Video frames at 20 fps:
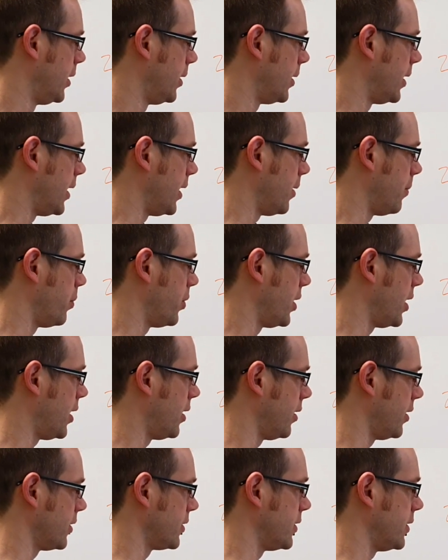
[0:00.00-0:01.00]
uh, but I
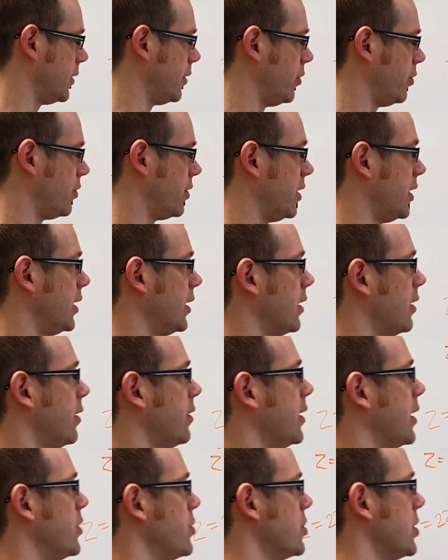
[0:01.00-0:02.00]
like to use the, uh,
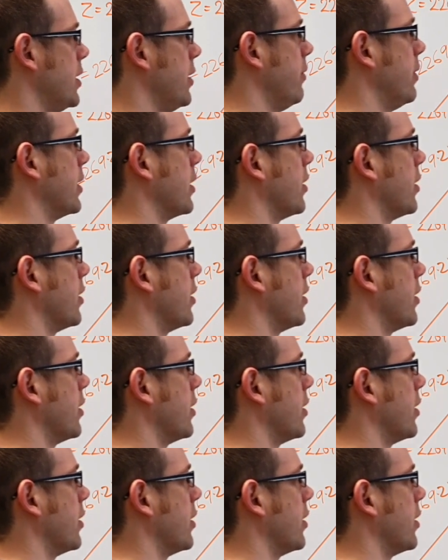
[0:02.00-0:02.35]
the engineering